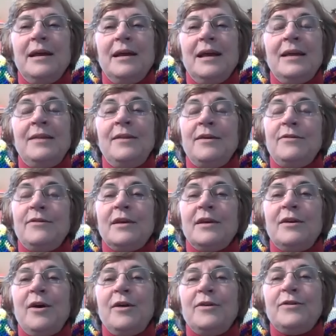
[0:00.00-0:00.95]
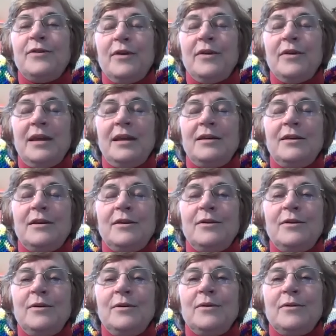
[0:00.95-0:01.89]
And this can also lead
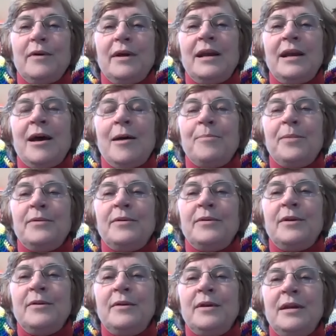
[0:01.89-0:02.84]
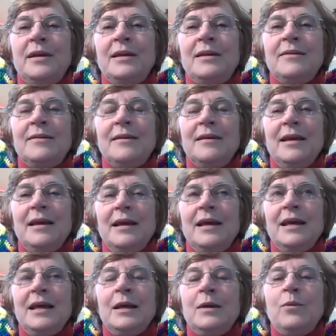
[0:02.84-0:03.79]
to great opportunities.
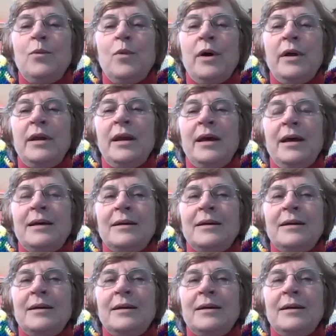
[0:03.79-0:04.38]
In one